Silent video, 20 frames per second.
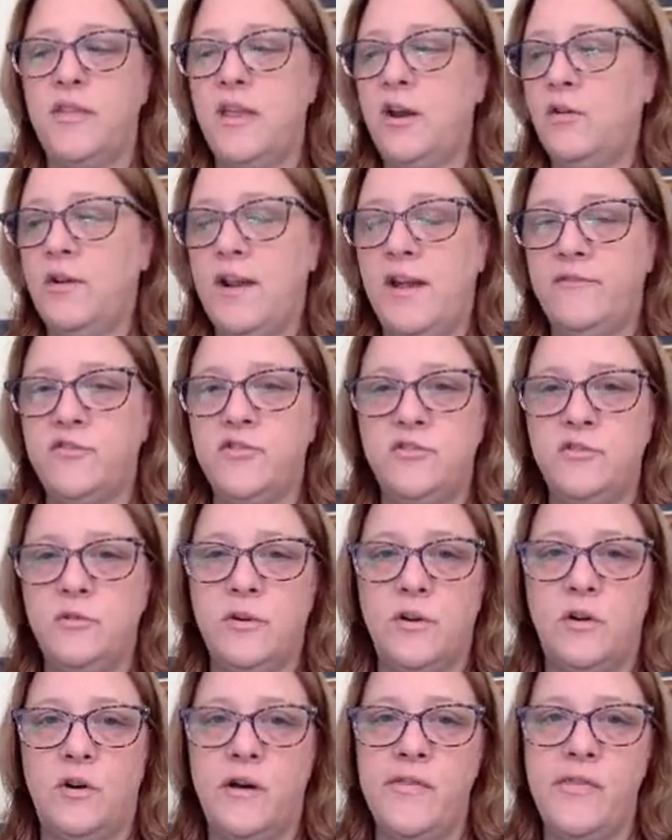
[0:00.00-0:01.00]
They don't have to do
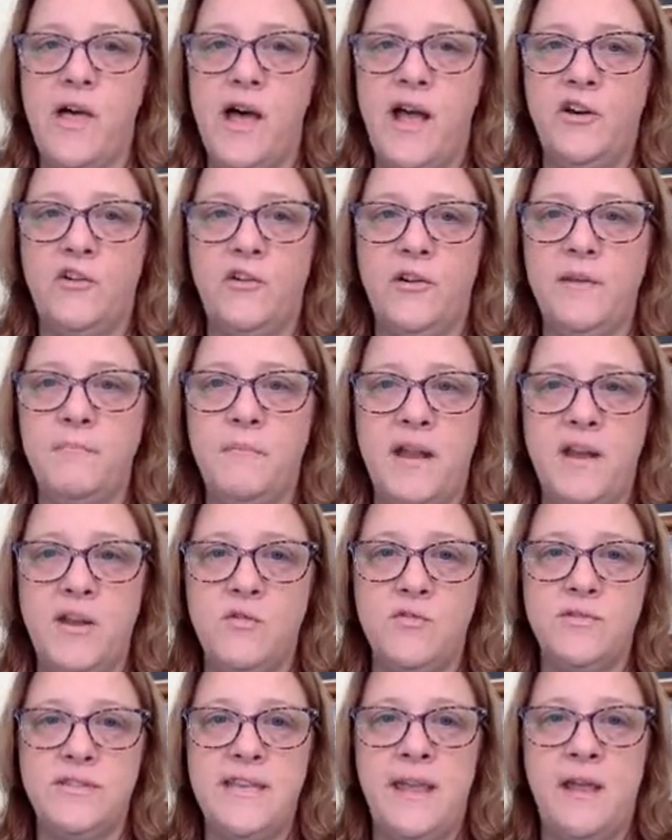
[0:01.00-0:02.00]
it online or in my
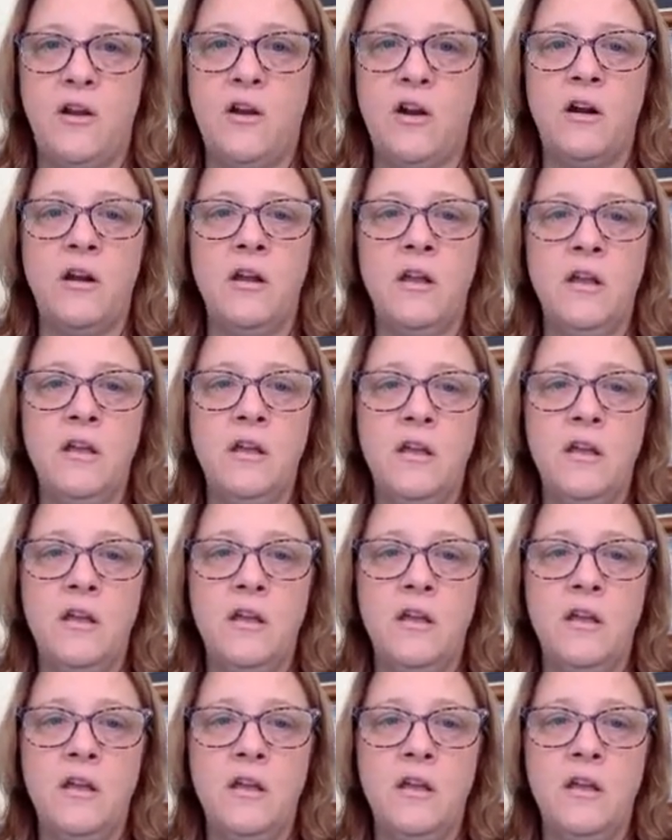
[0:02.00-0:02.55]
note taker.